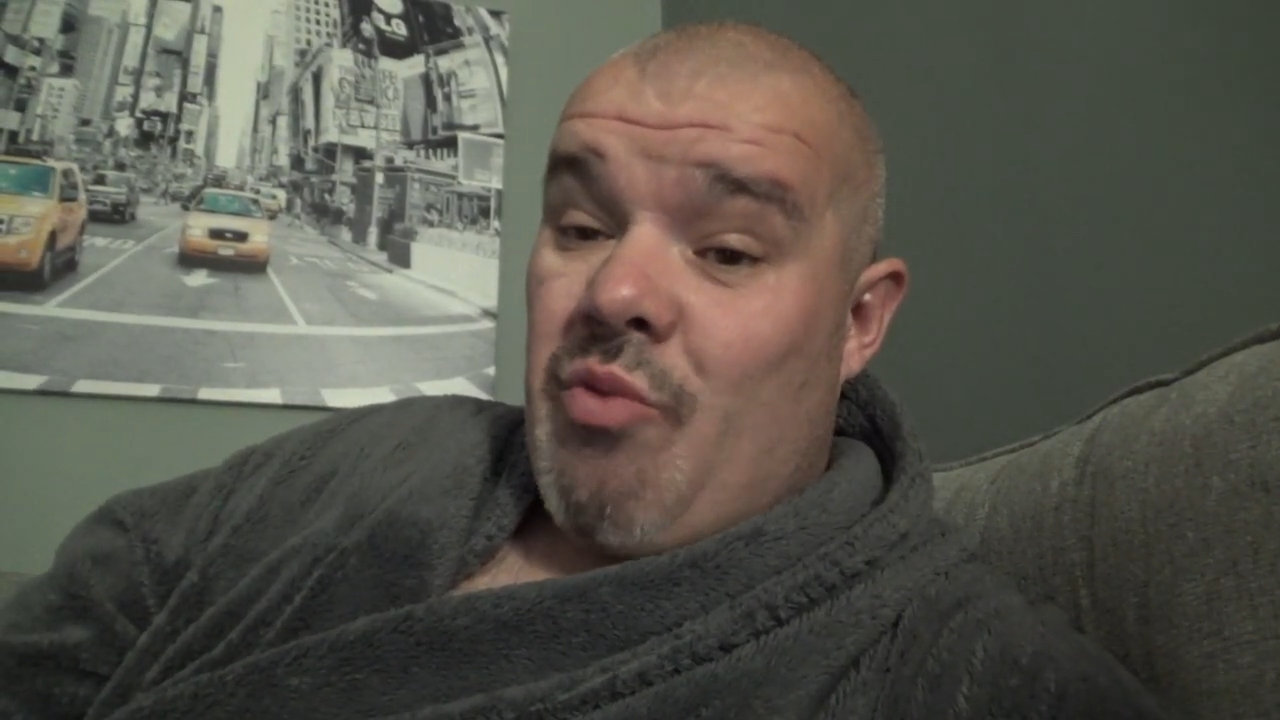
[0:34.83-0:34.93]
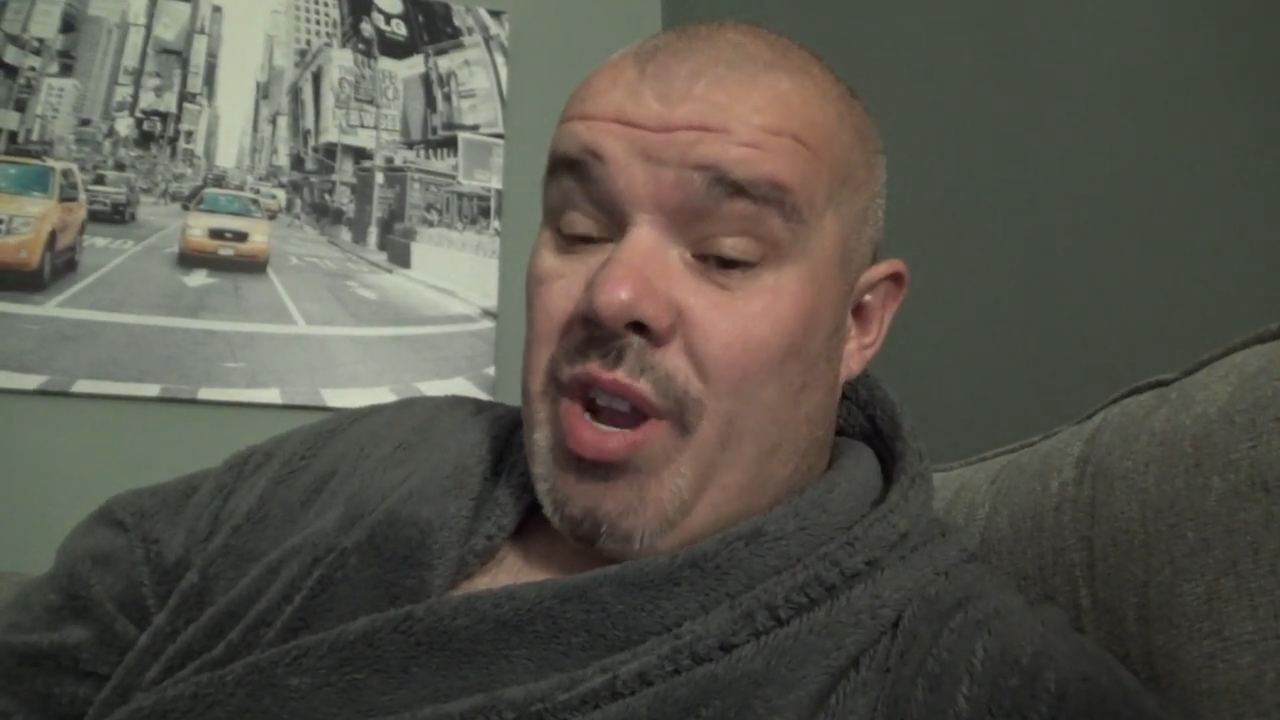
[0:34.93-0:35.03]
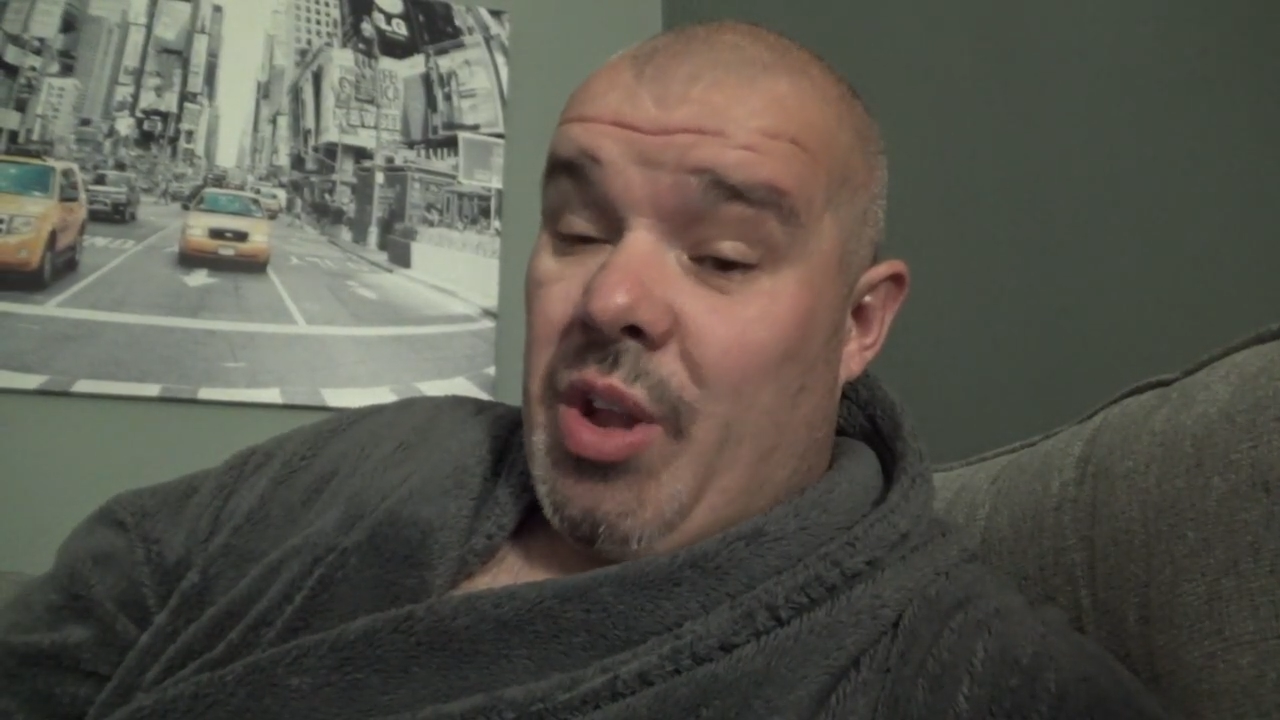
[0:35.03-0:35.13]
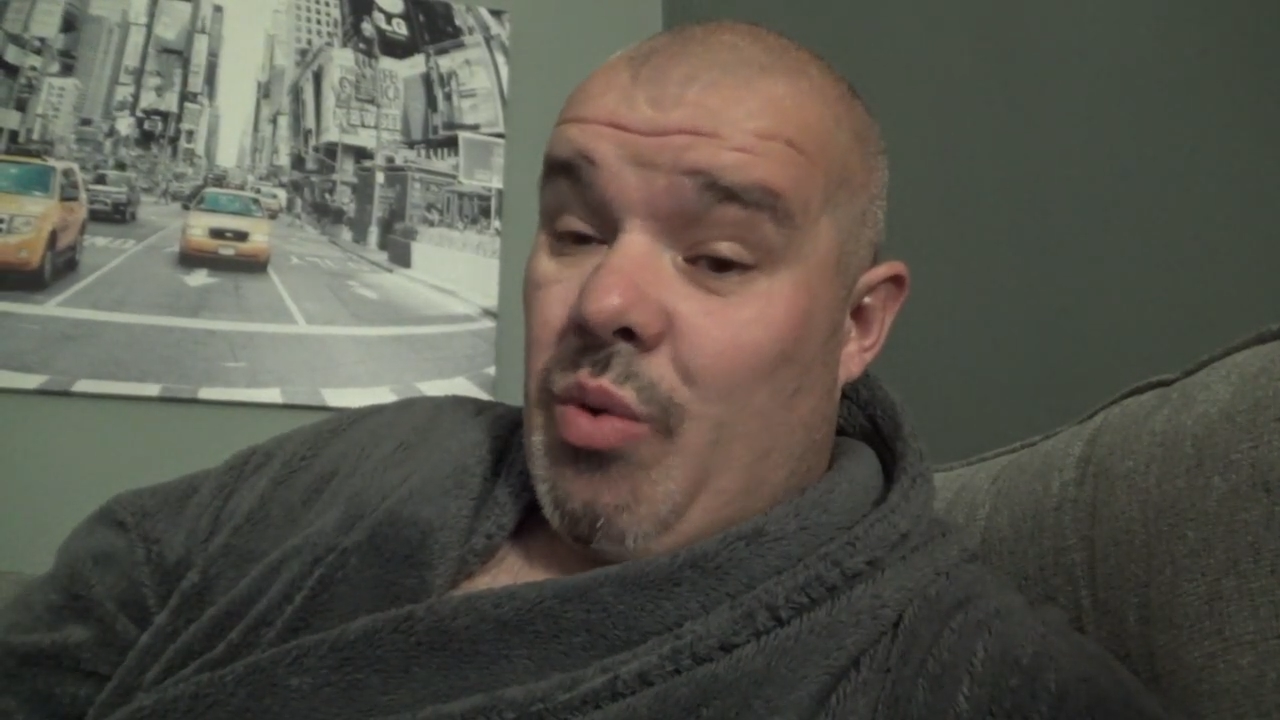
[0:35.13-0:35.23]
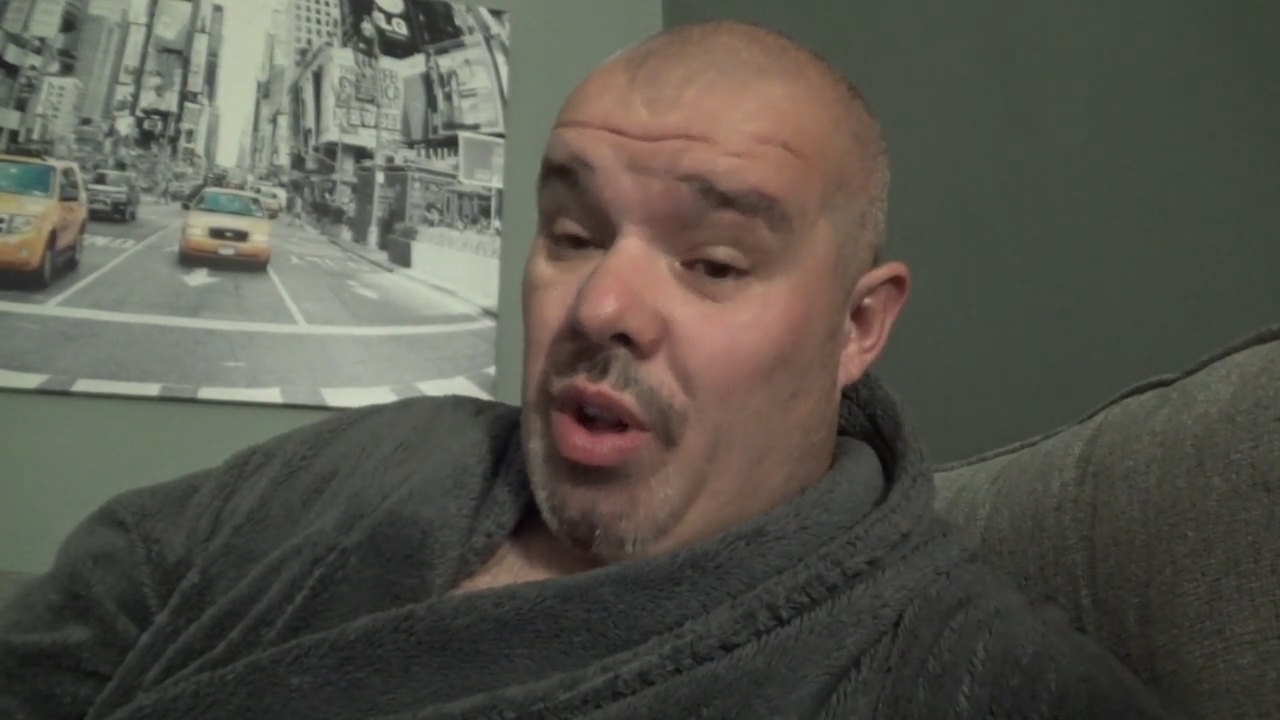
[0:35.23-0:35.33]

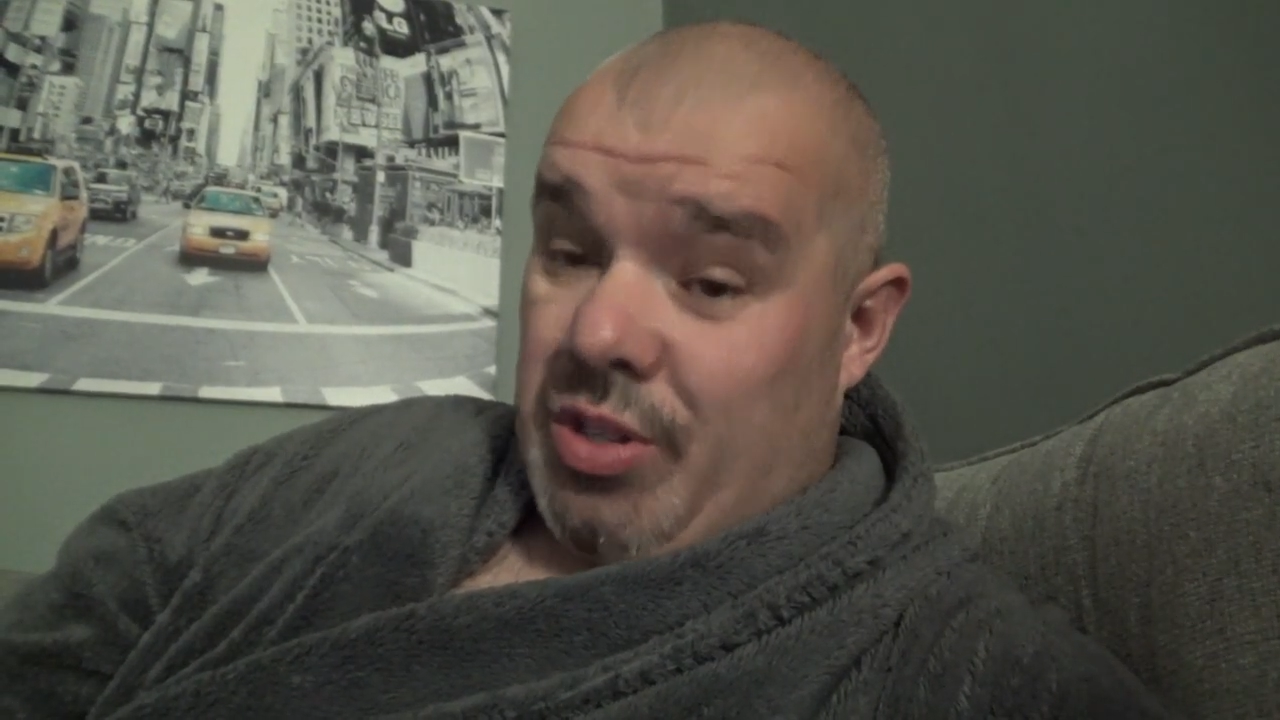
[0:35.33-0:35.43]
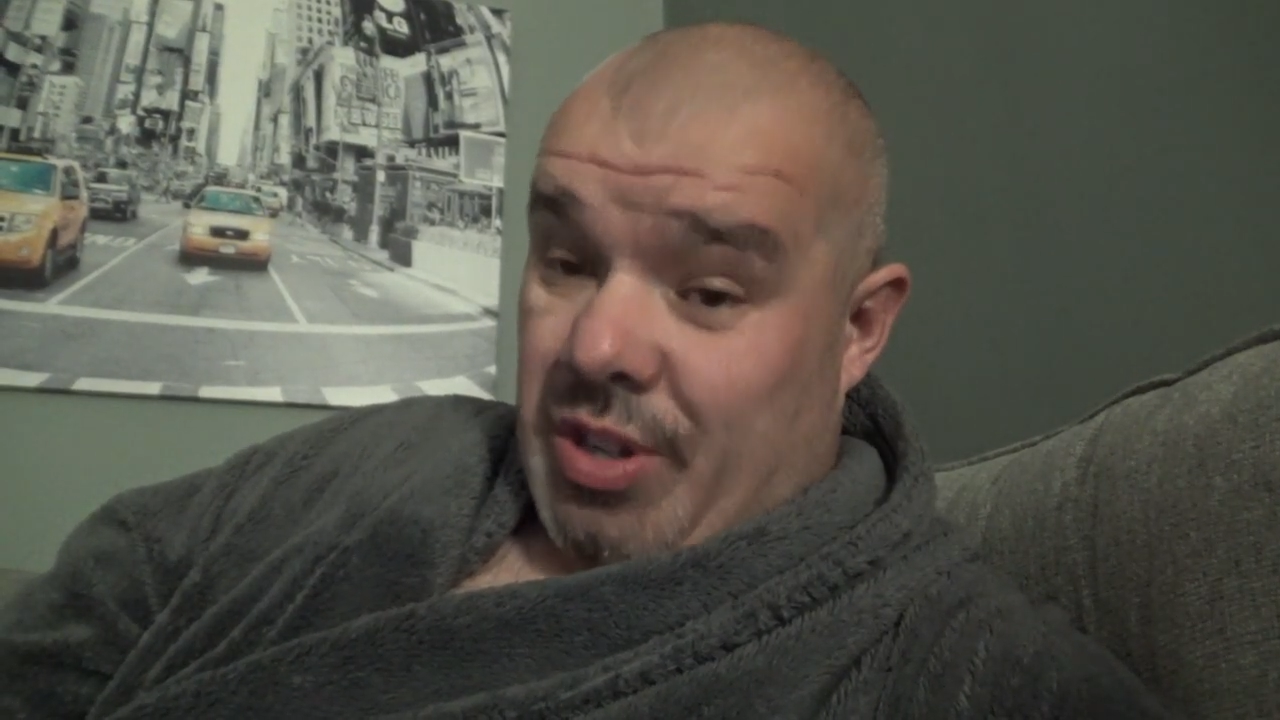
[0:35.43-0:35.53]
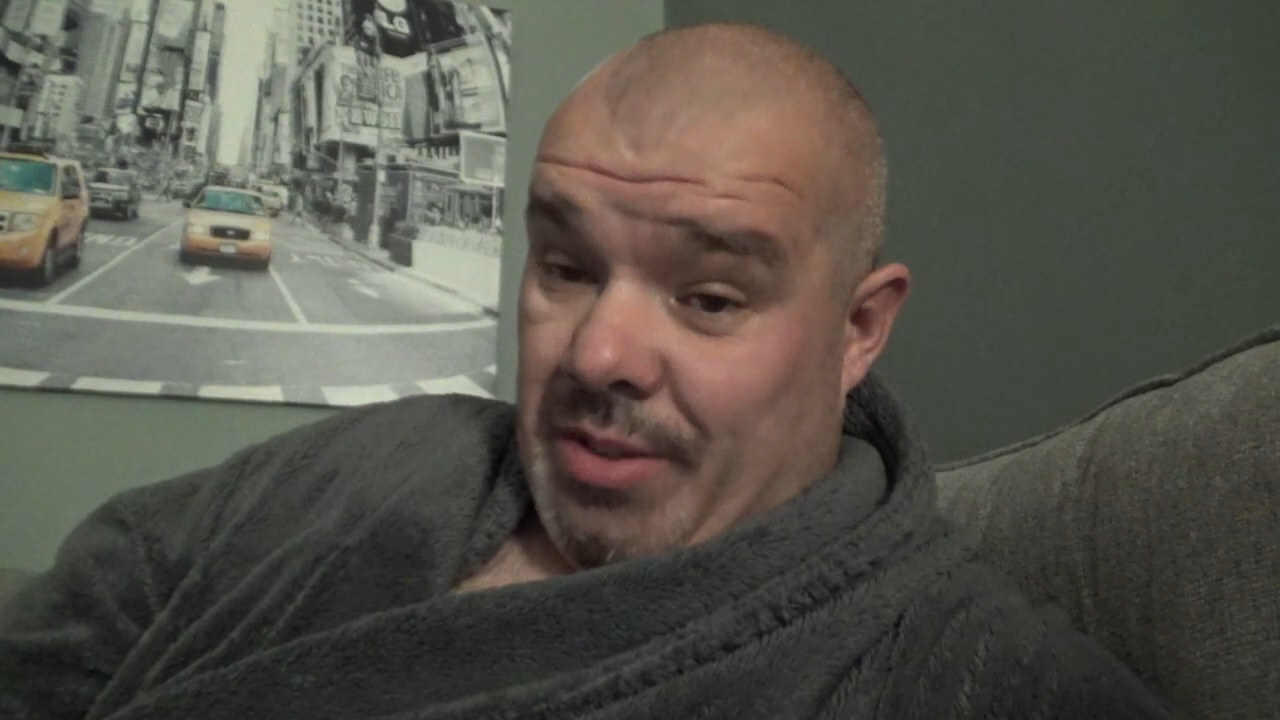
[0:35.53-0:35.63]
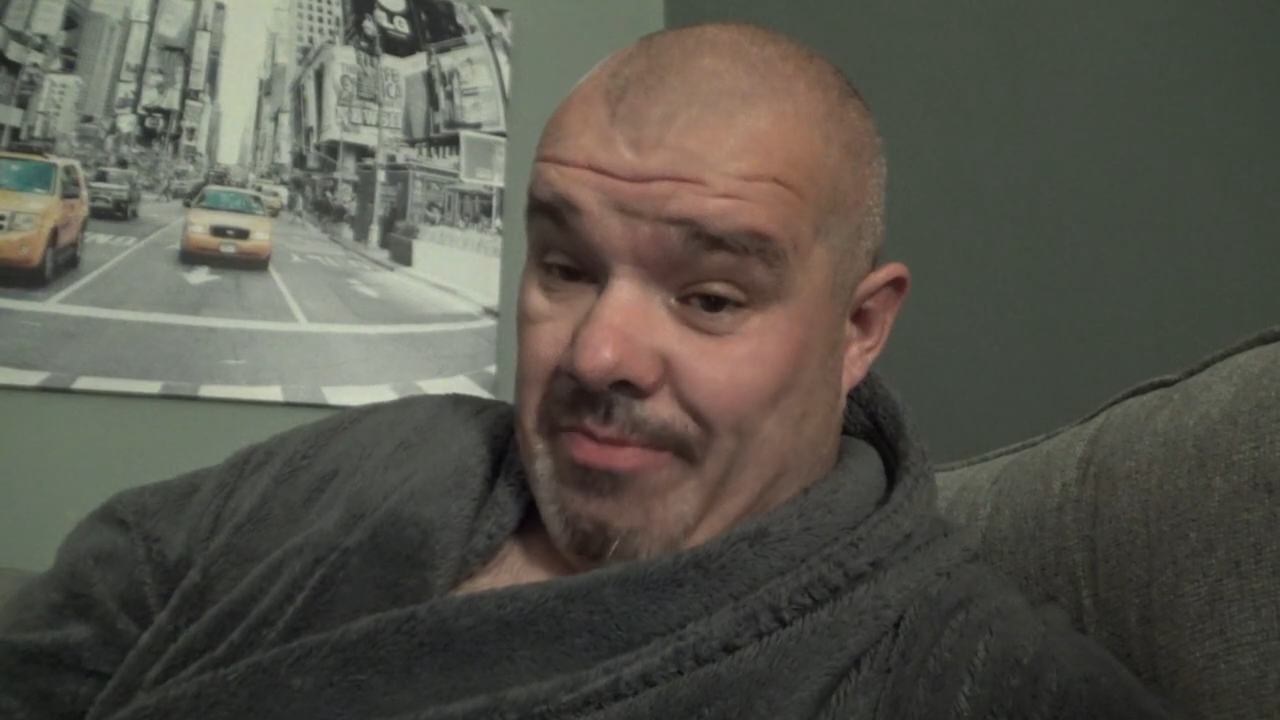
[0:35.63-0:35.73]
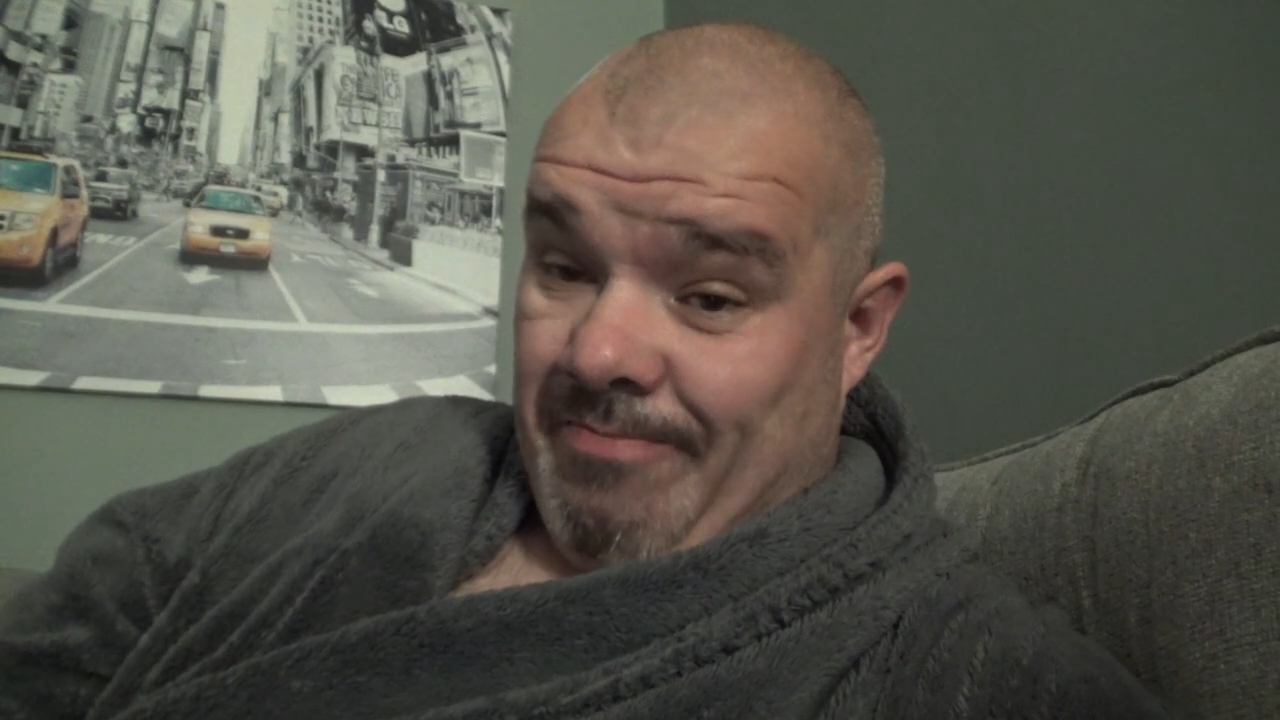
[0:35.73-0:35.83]
Radio
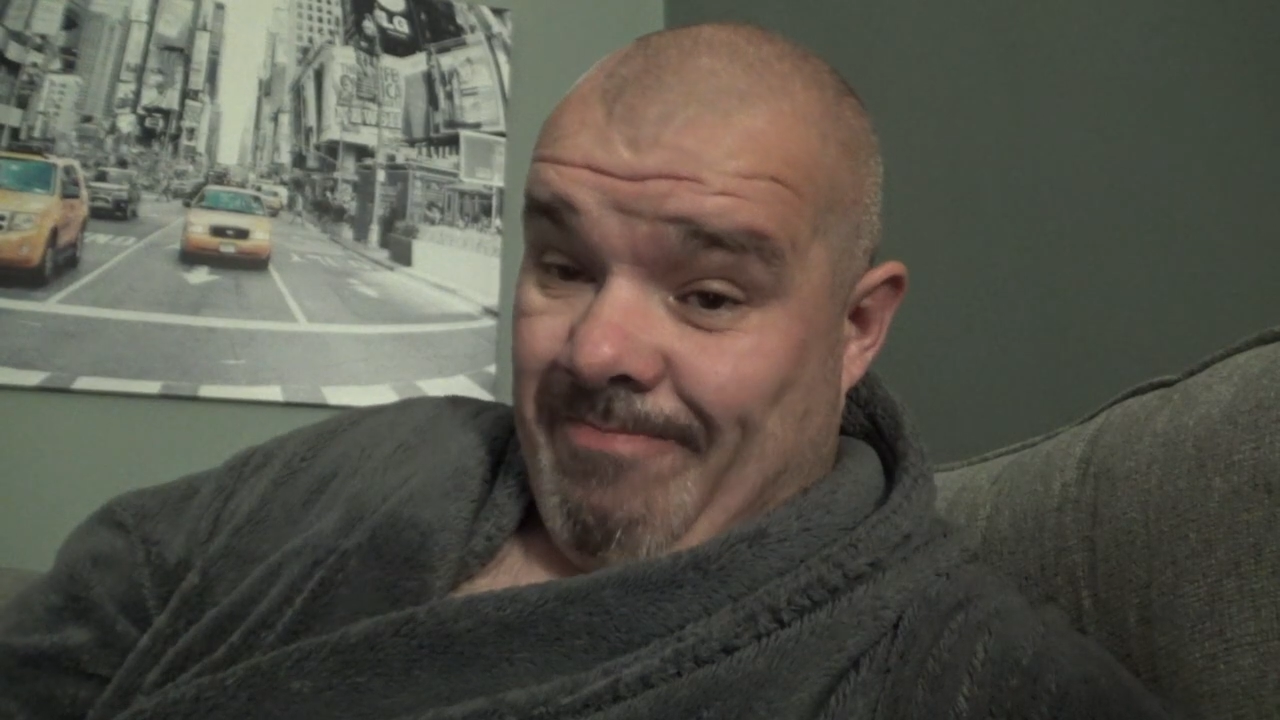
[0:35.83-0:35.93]
Ulster.